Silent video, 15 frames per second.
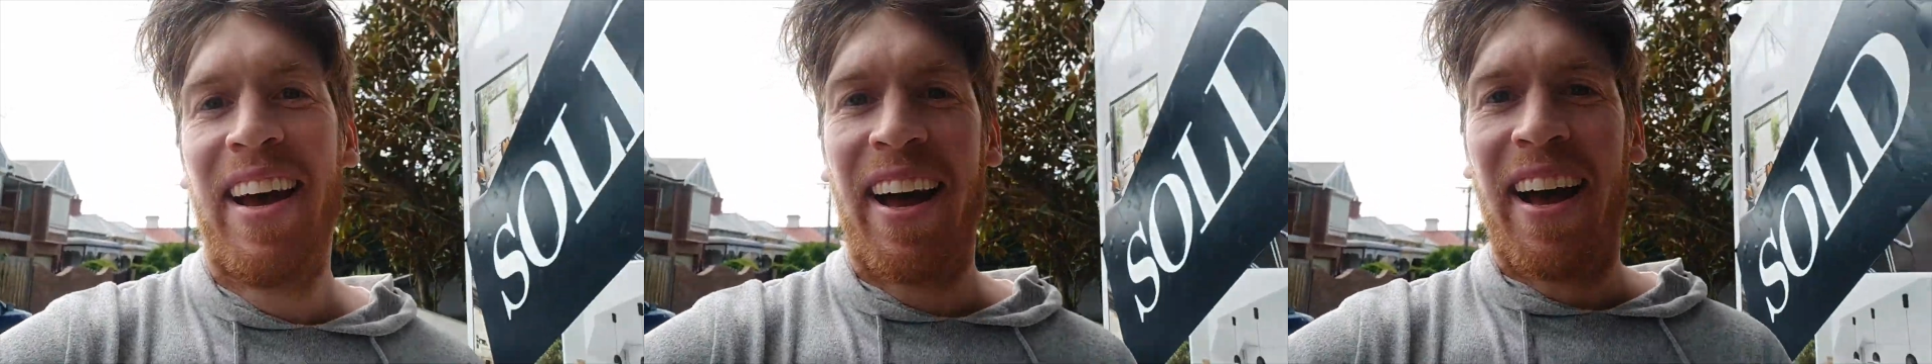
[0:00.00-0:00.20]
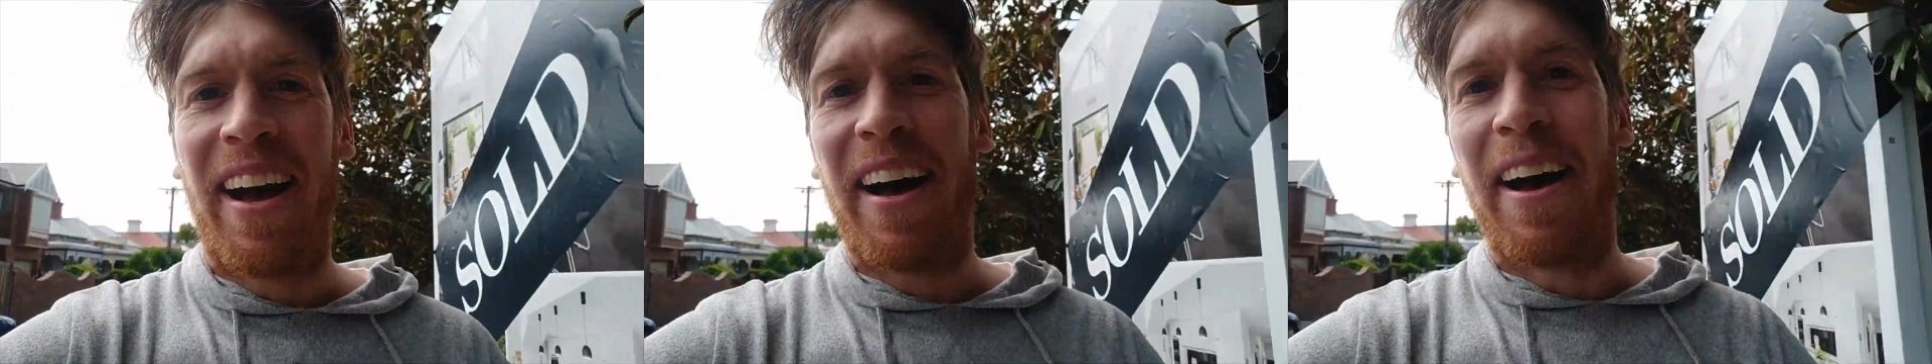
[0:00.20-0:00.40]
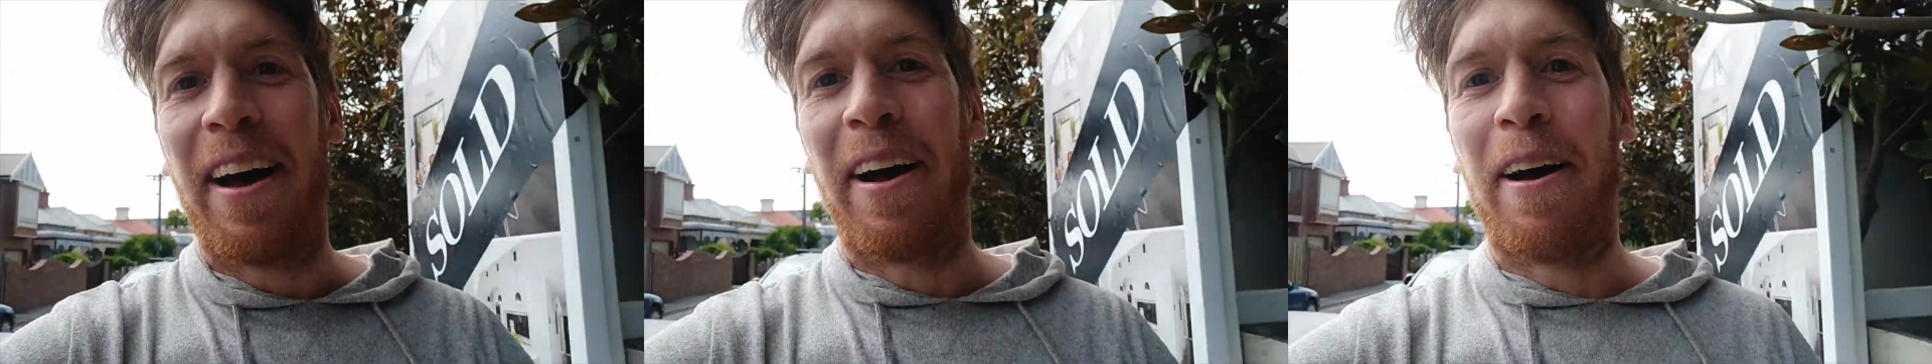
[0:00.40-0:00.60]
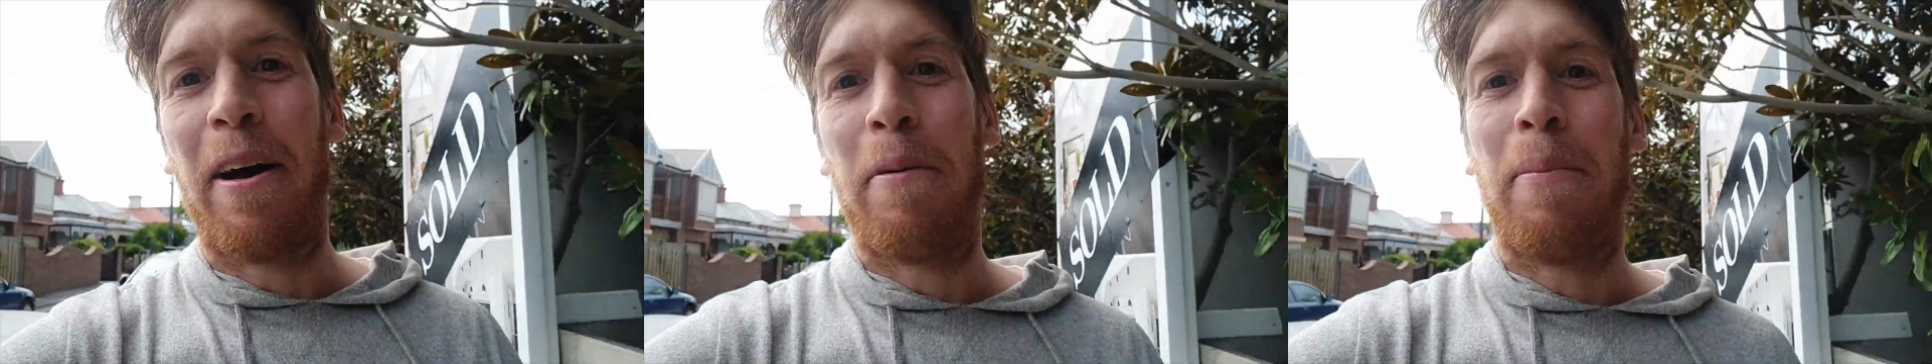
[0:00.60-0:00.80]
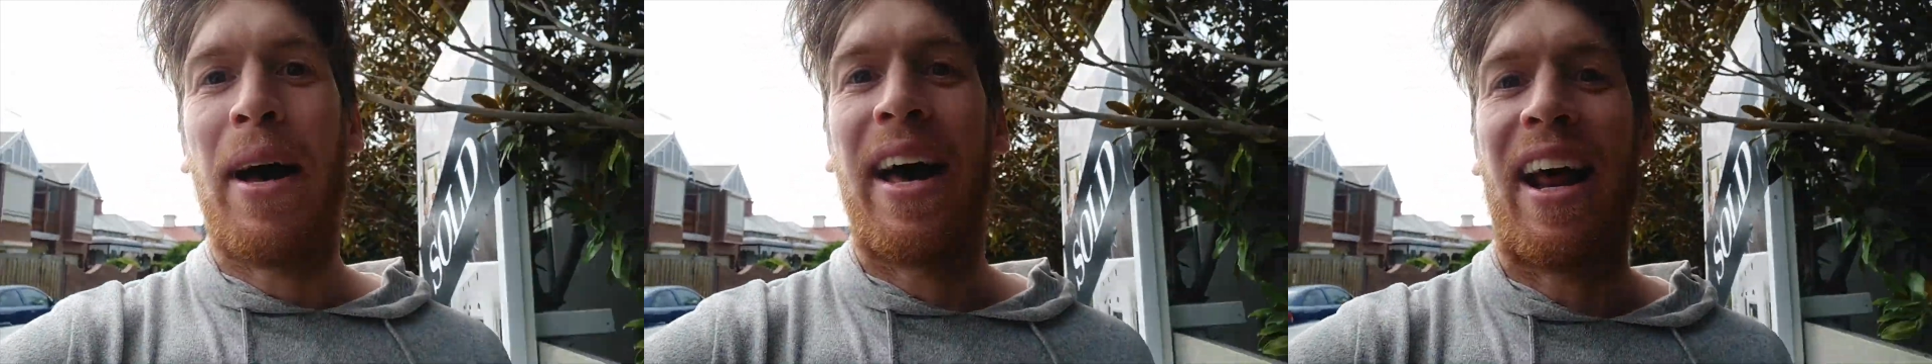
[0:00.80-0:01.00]

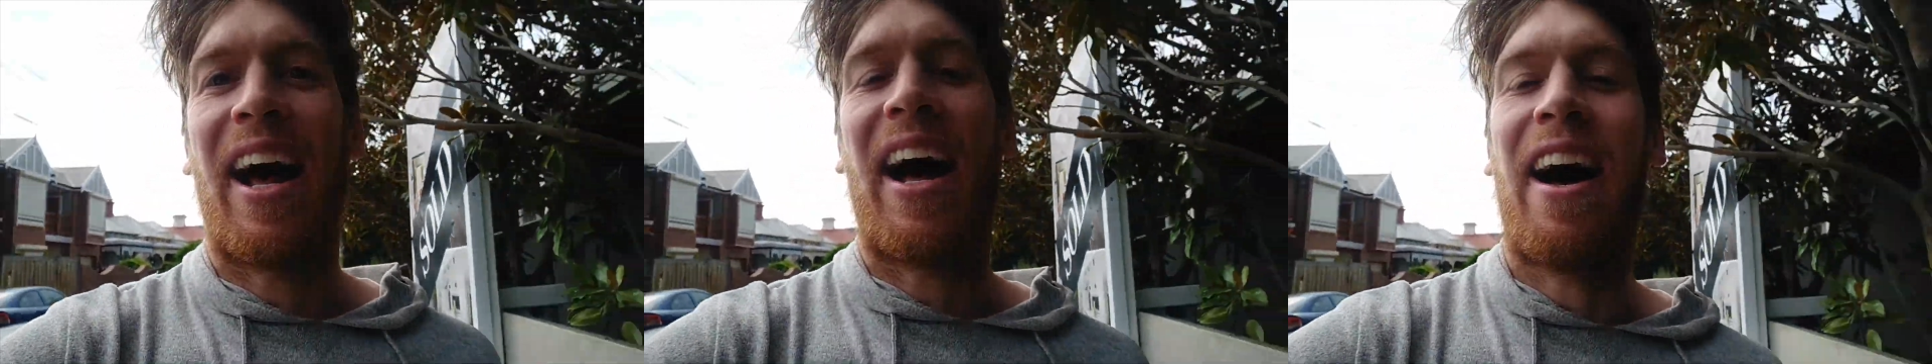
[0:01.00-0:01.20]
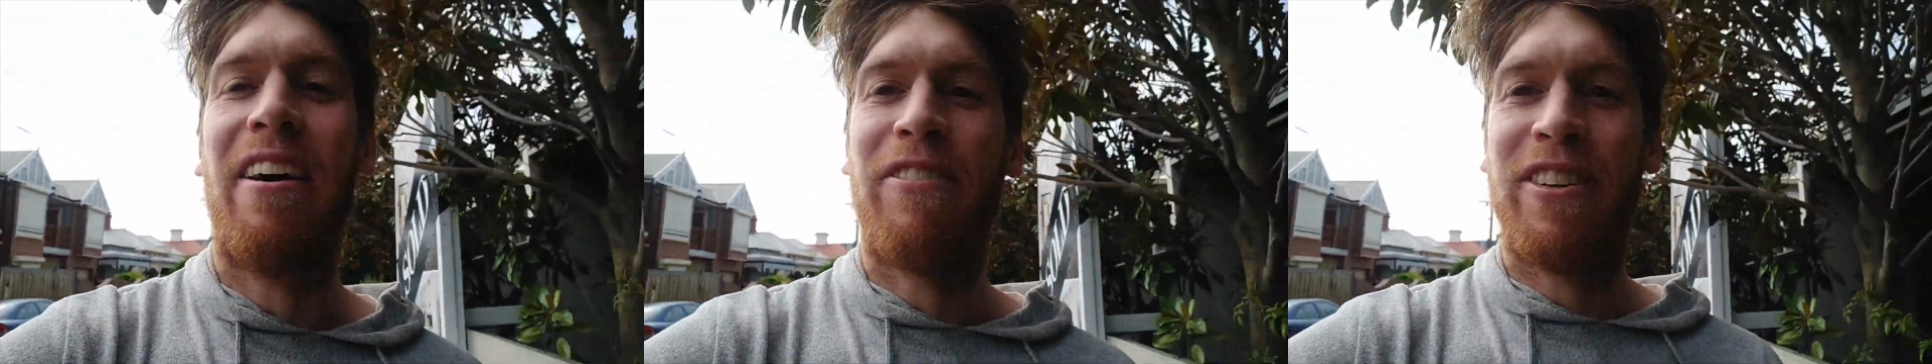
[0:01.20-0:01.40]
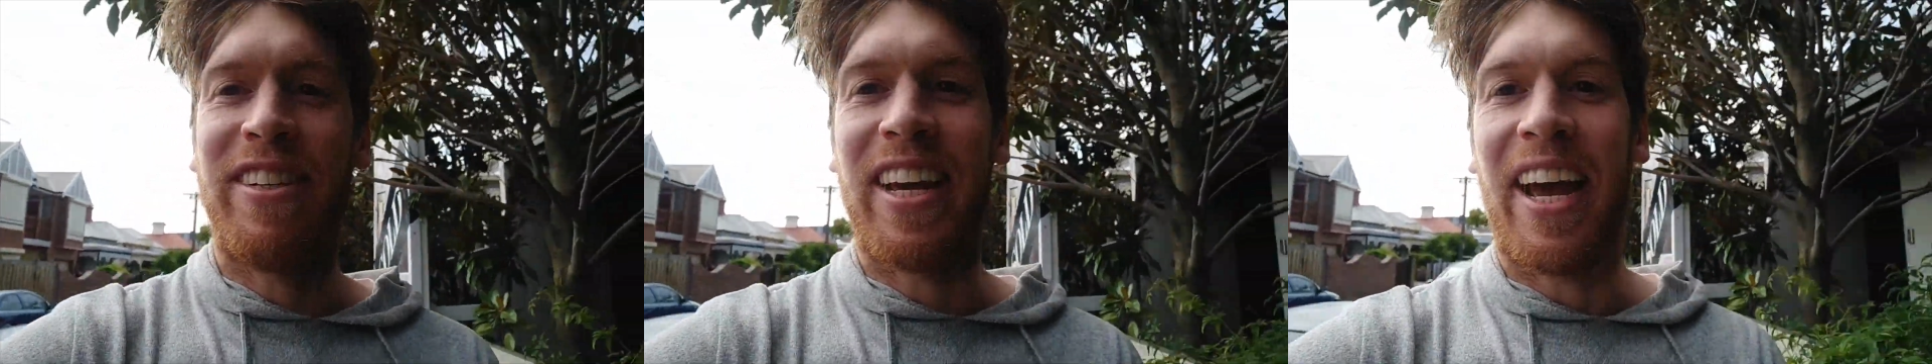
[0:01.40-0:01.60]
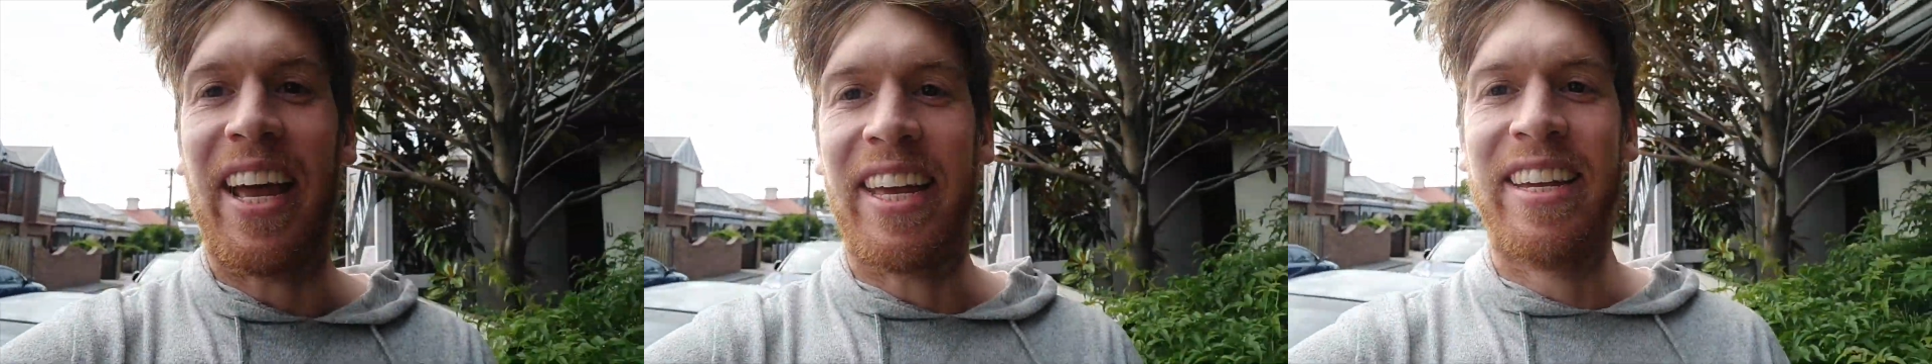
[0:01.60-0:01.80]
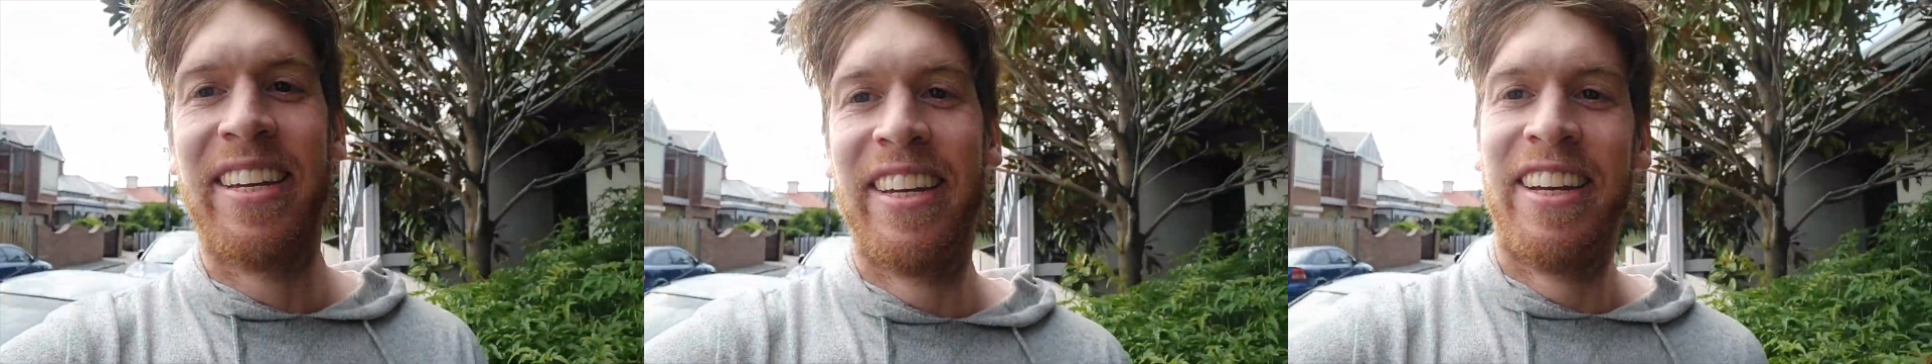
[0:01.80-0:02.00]
about half a
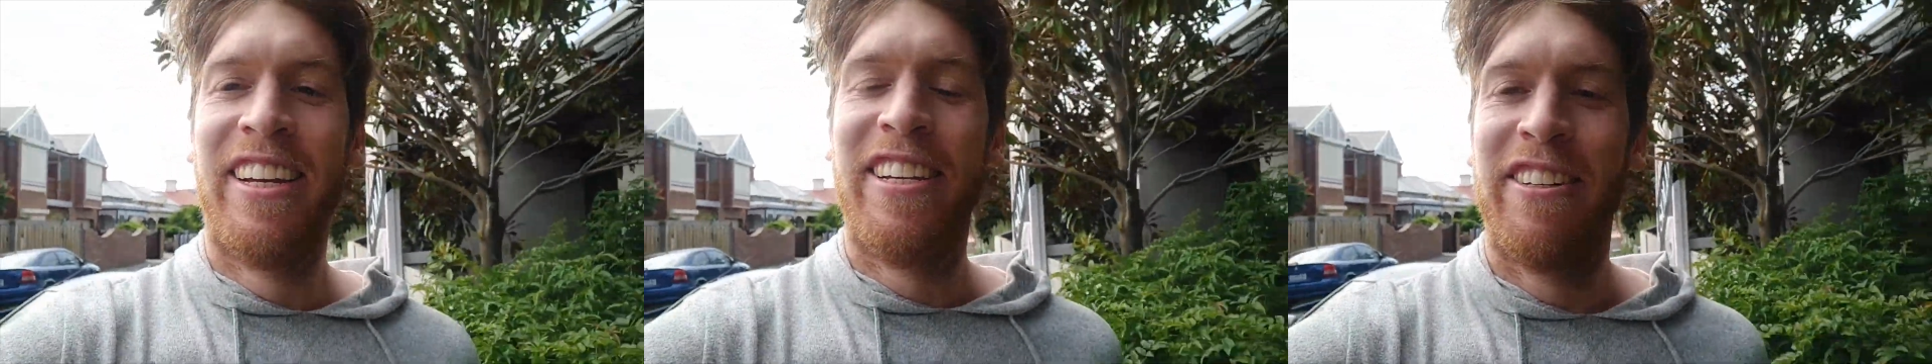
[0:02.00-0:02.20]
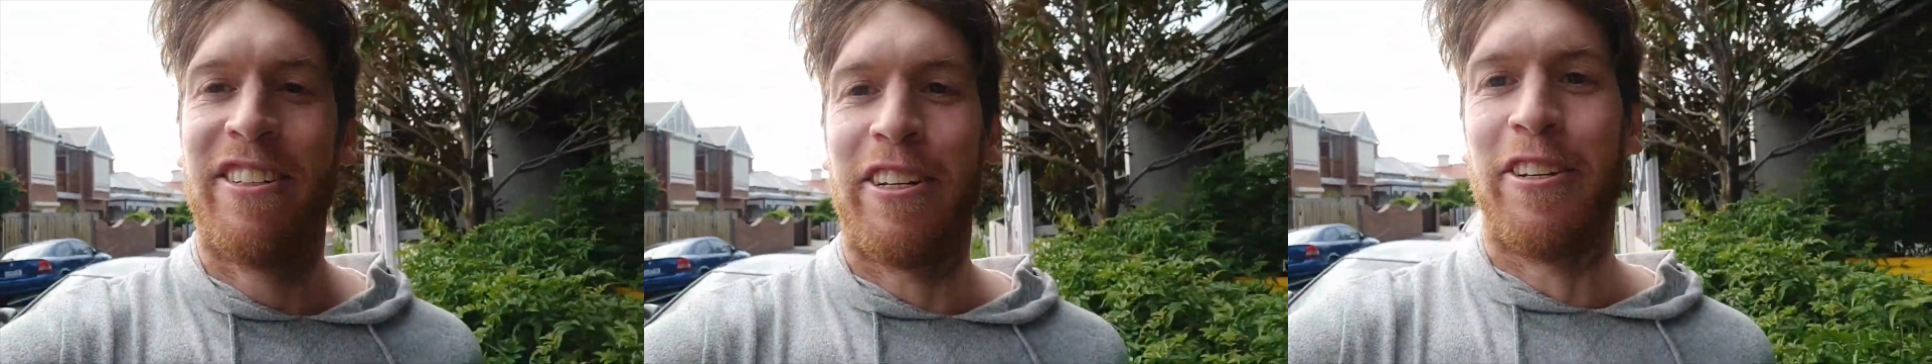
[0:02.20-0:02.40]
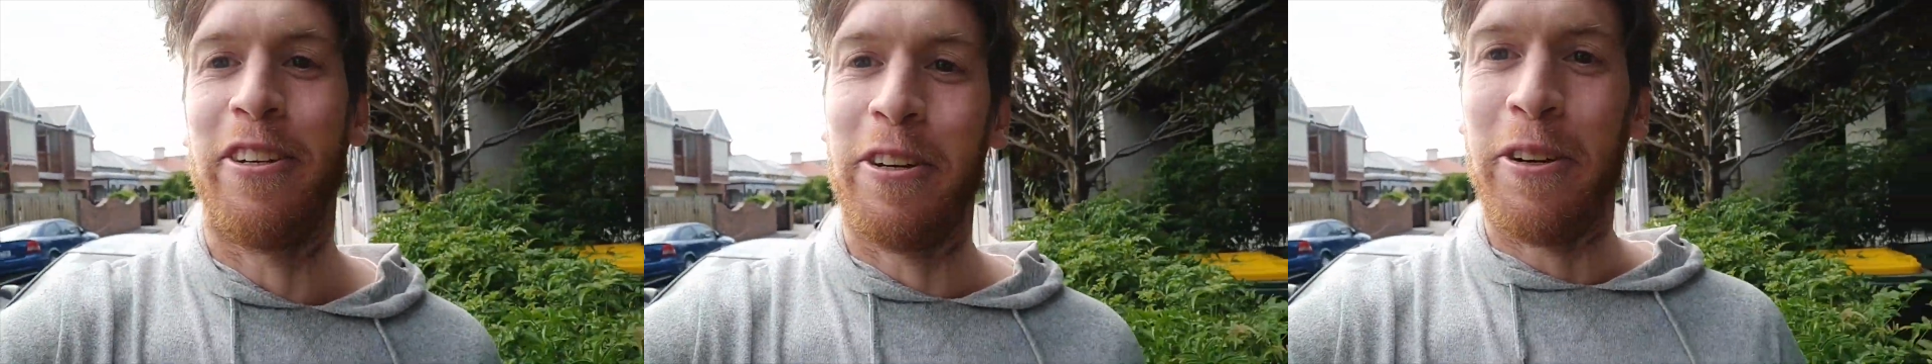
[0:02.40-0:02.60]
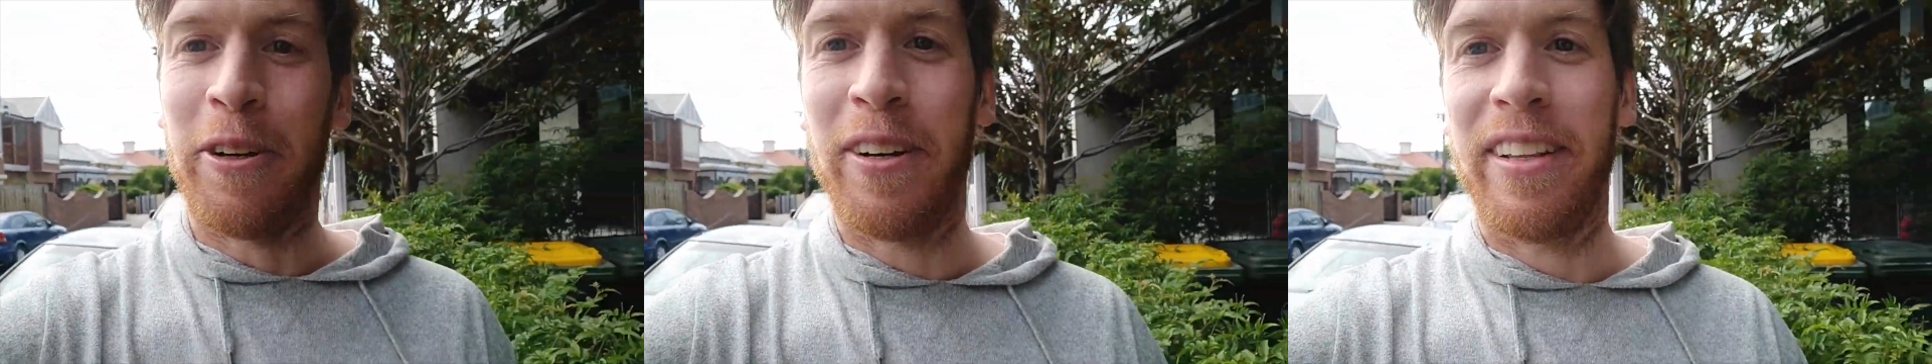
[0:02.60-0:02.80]
day to do.